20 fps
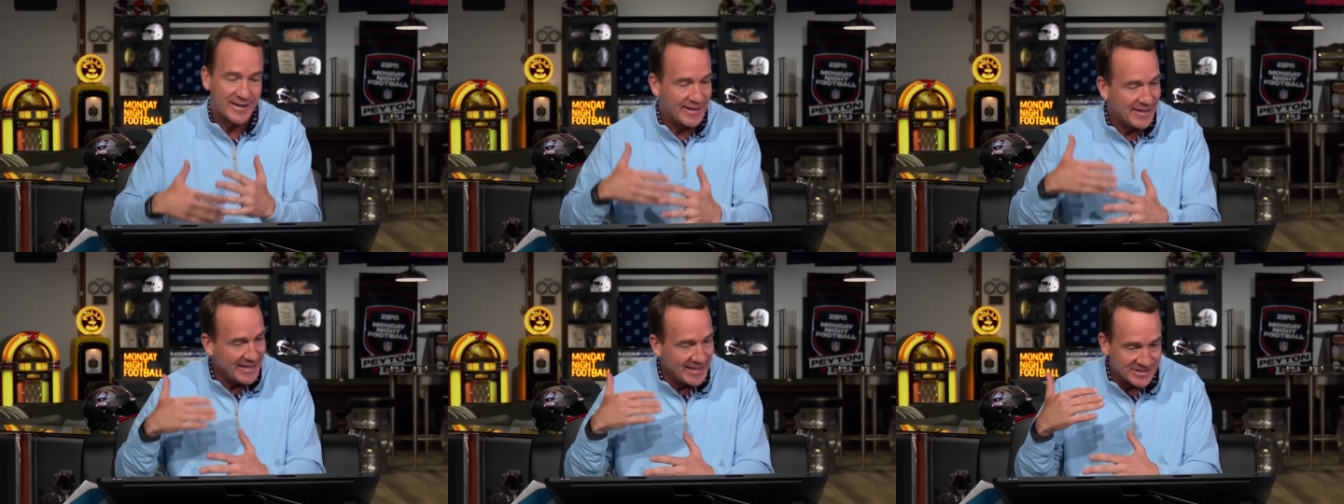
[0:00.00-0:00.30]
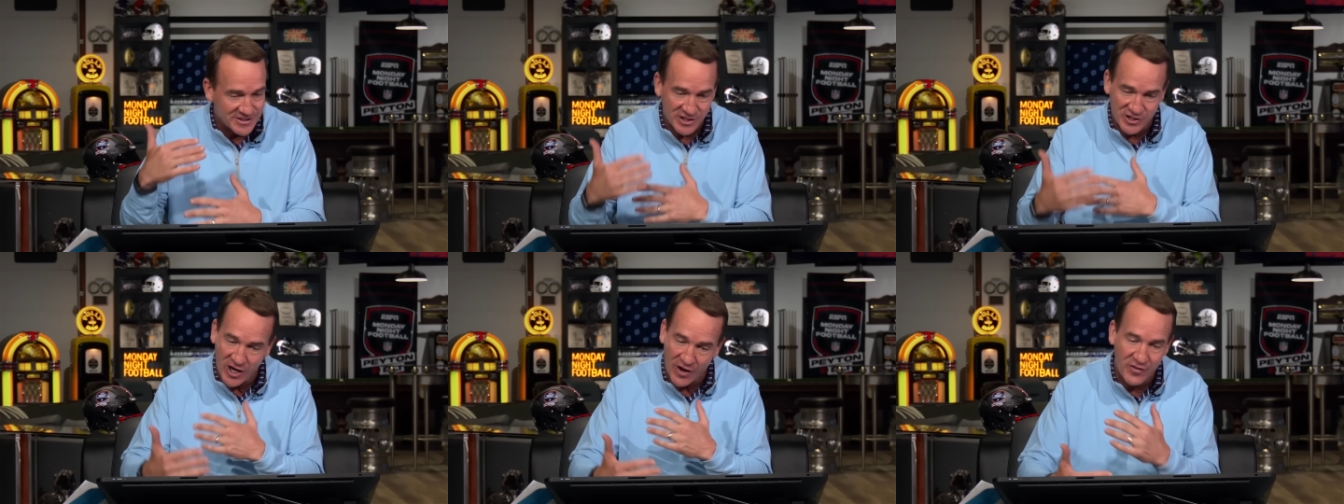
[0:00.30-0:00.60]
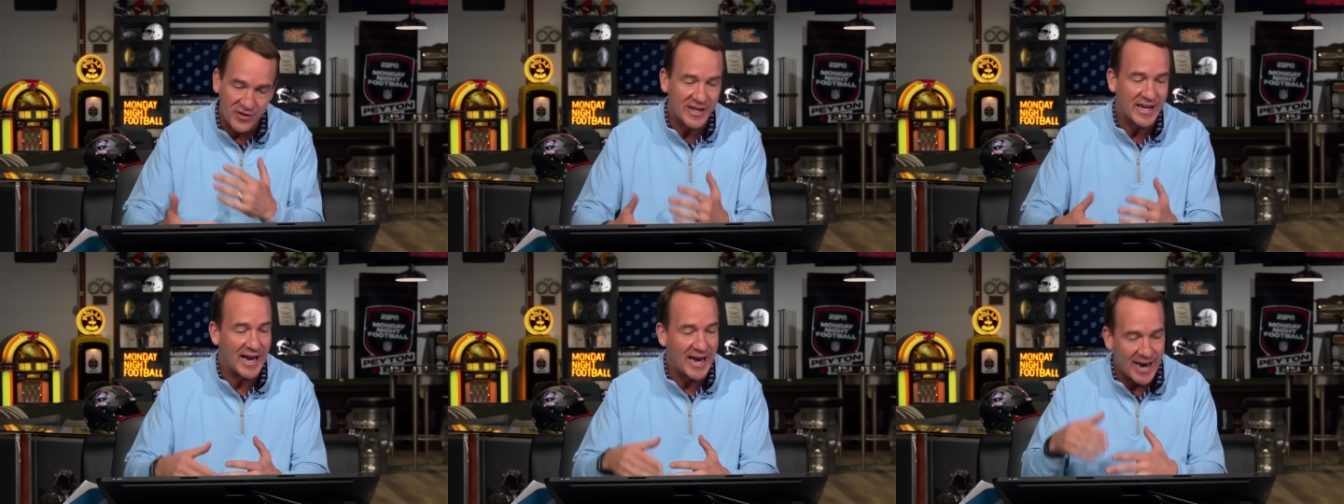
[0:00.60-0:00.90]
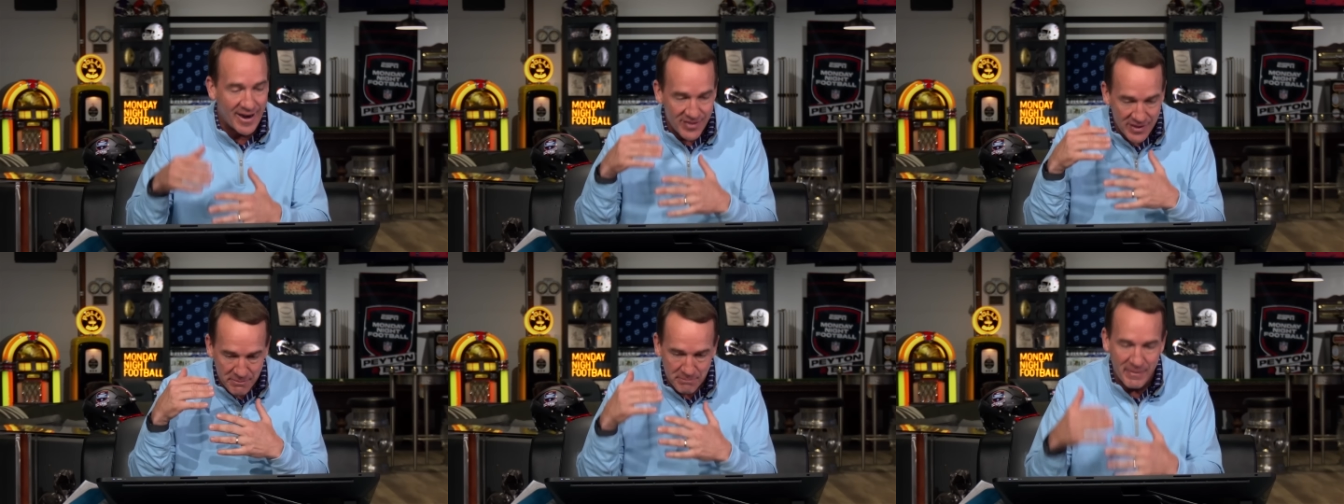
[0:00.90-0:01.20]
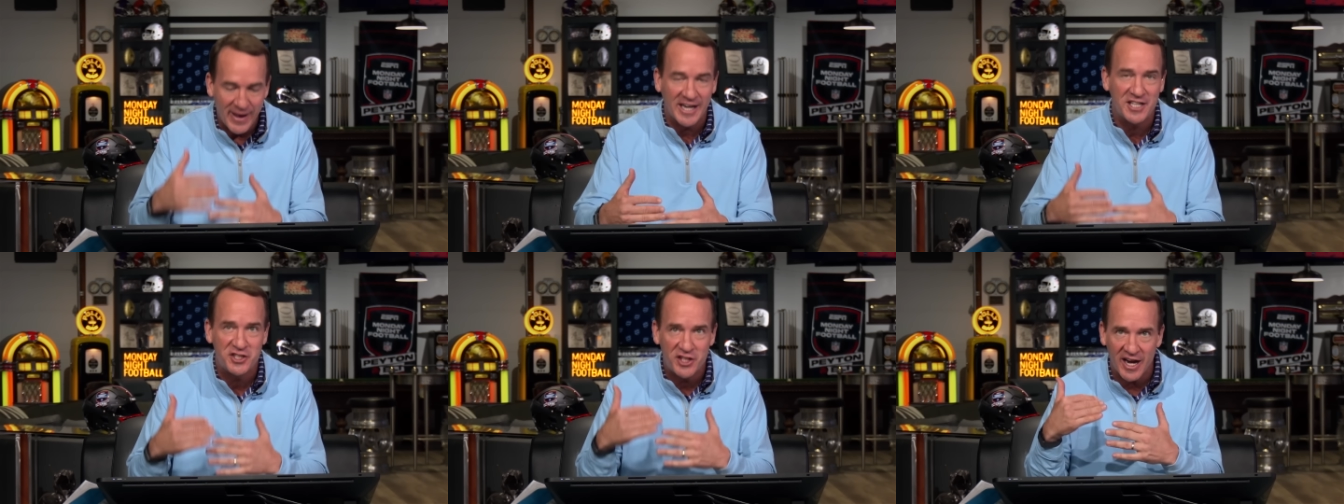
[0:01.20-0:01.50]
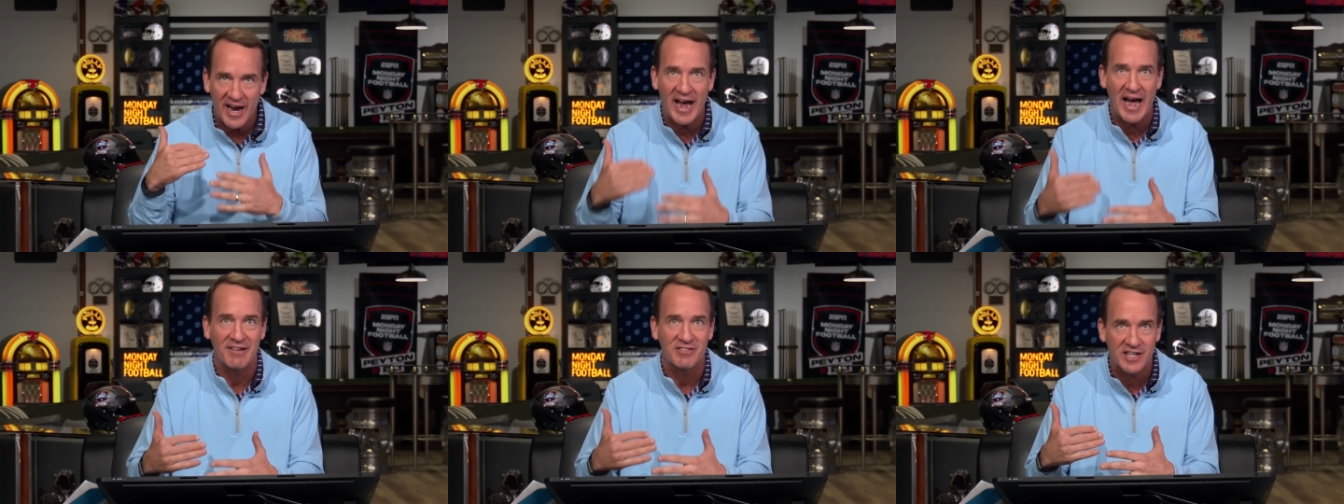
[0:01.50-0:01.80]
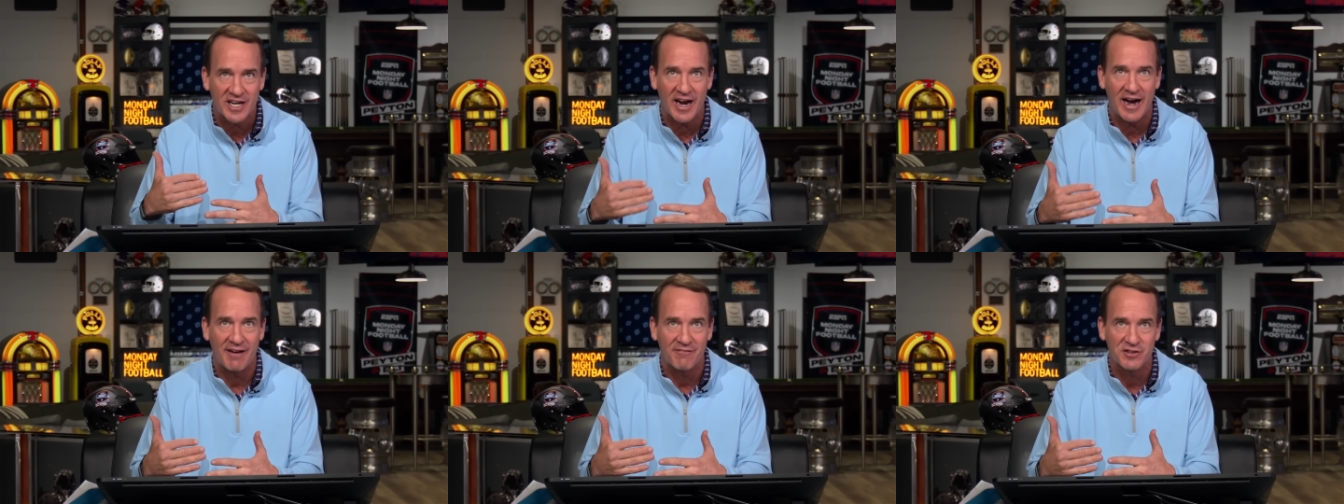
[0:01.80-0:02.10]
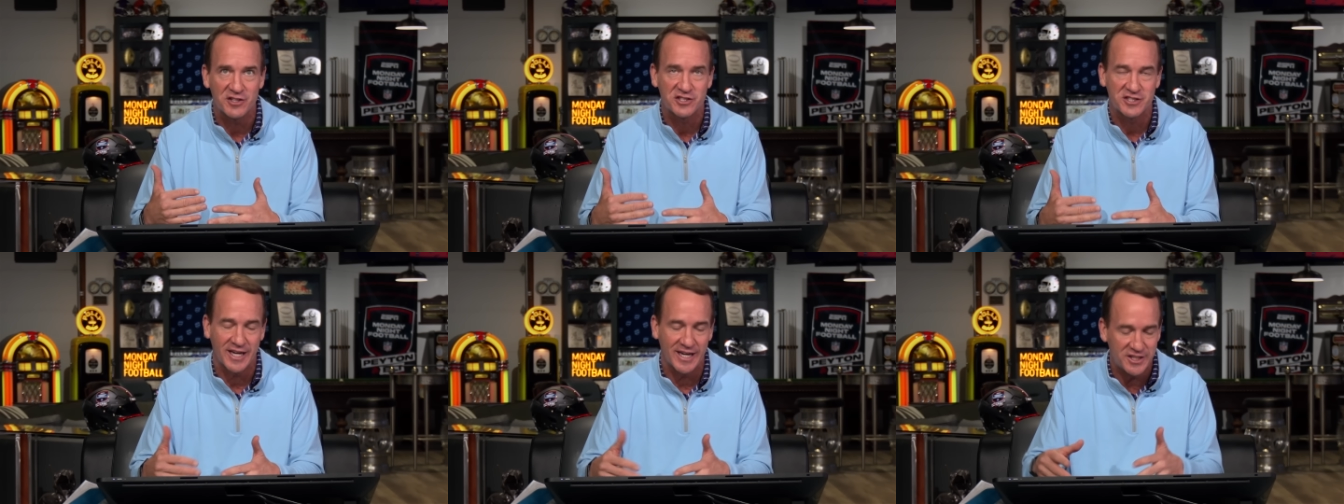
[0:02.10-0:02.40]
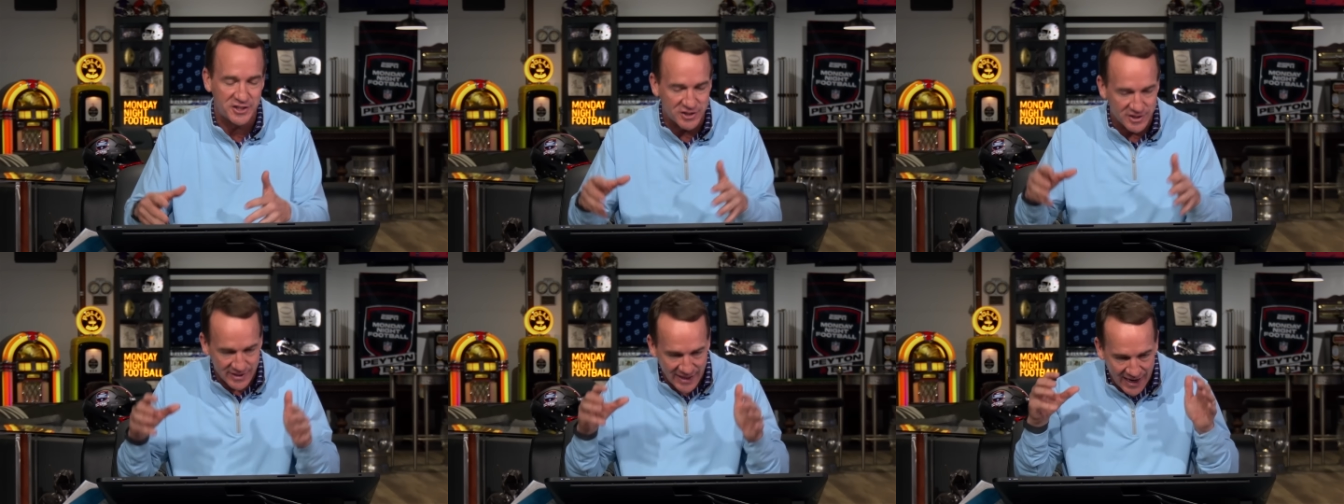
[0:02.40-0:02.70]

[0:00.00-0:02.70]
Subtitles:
He is another guy that makes you have a conversation.